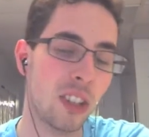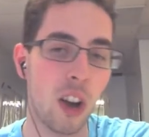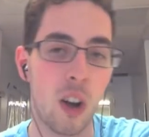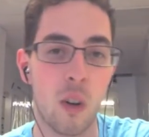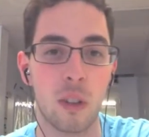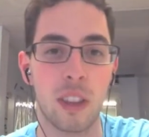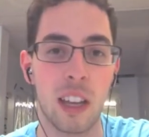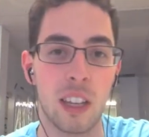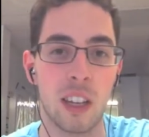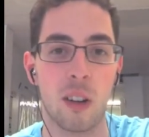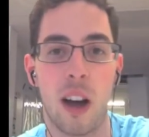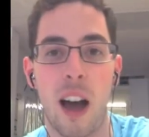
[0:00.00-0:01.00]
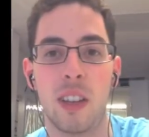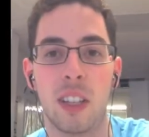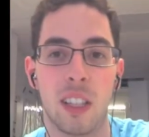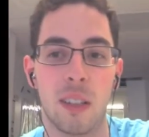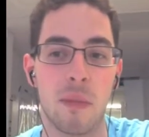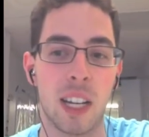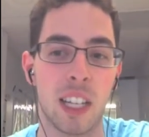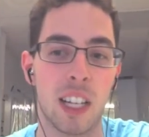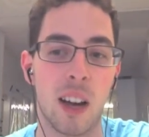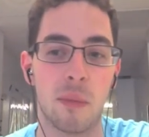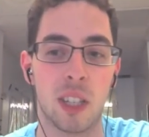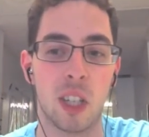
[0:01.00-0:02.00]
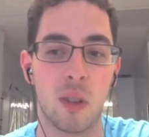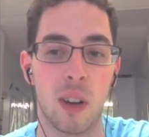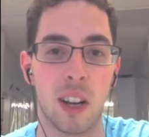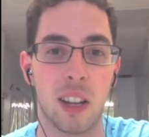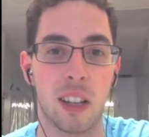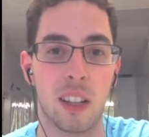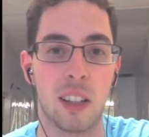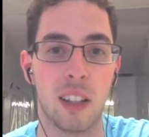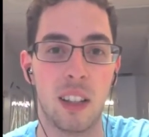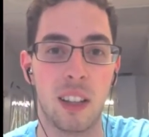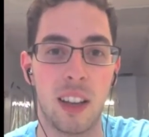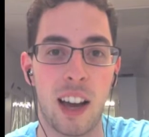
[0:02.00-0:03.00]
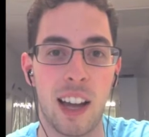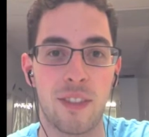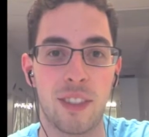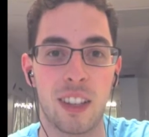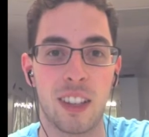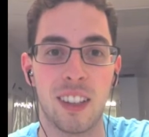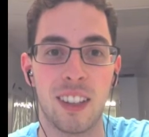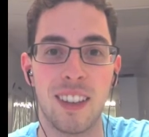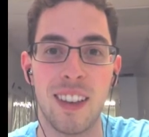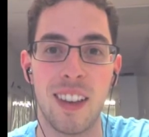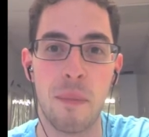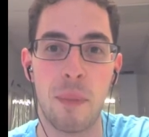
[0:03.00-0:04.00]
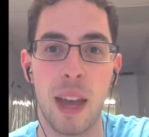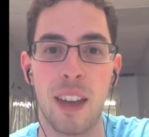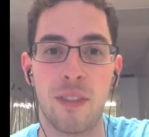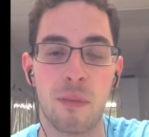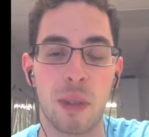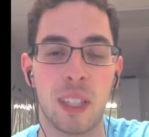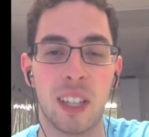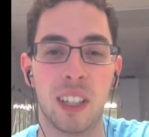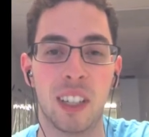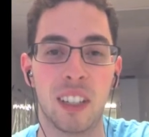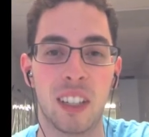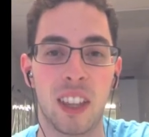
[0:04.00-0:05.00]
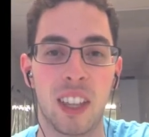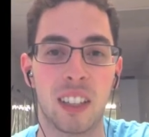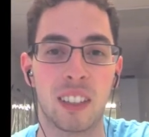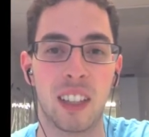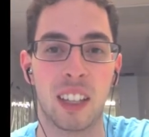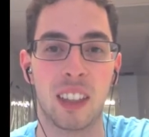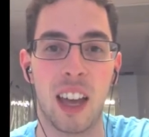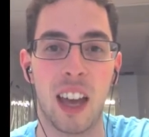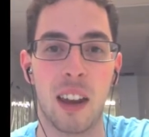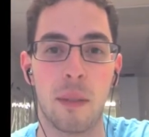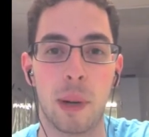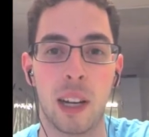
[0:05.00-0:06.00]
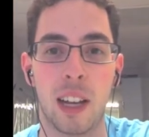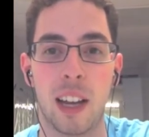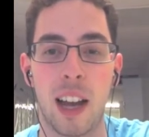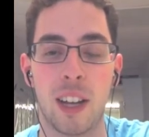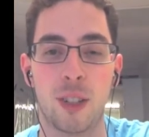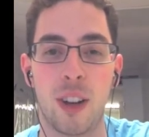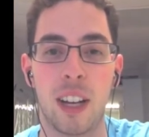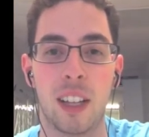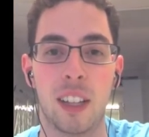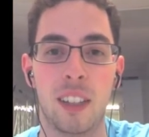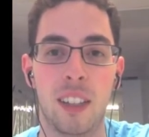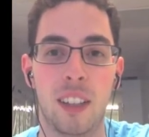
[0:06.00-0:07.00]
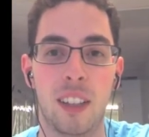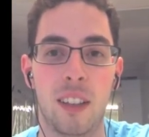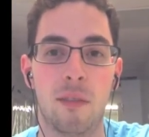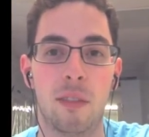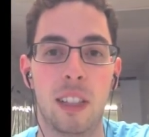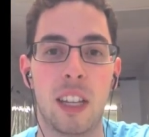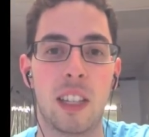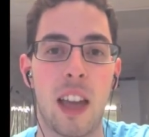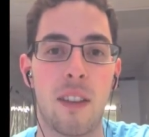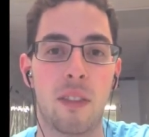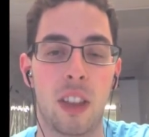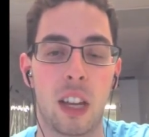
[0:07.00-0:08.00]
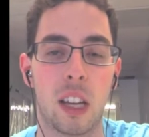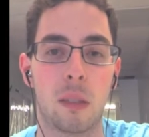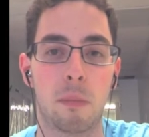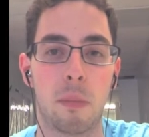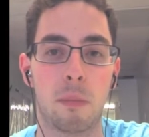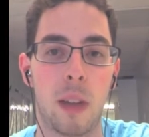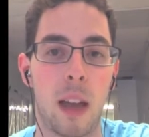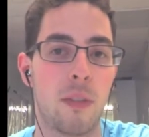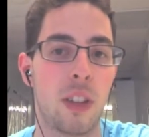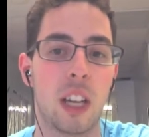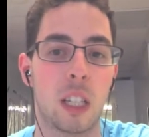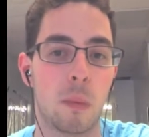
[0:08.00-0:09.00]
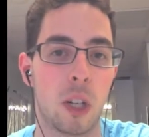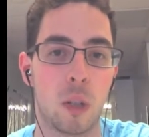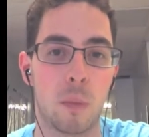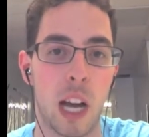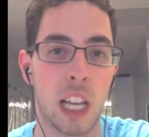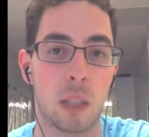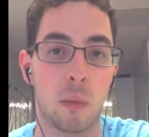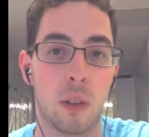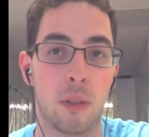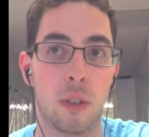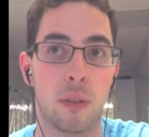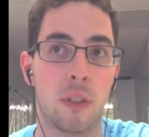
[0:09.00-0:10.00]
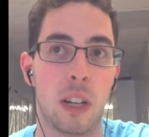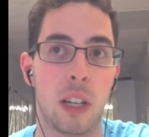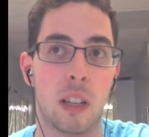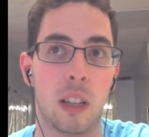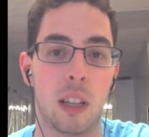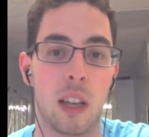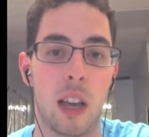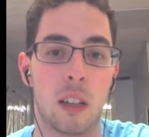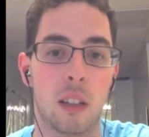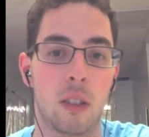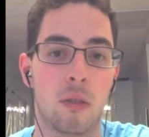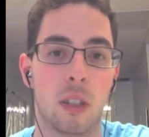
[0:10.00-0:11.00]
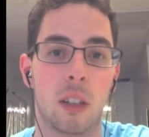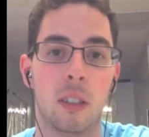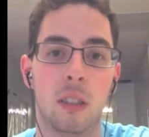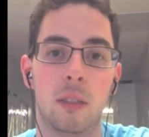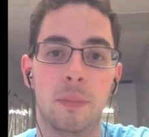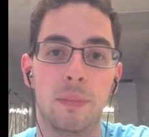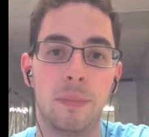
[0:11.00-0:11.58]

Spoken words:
So that, obviously money comes into it, and I have to pay for materials and things like that. But I try to release everything as much as possible for free to the end user.